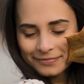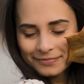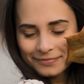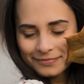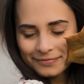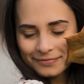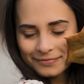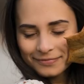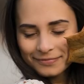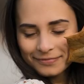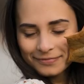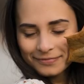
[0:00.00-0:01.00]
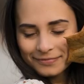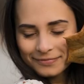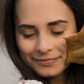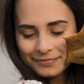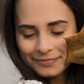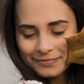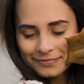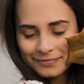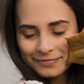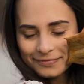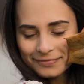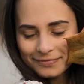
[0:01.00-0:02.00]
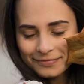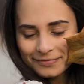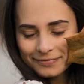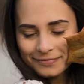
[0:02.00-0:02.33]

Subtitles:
Nobody speaks.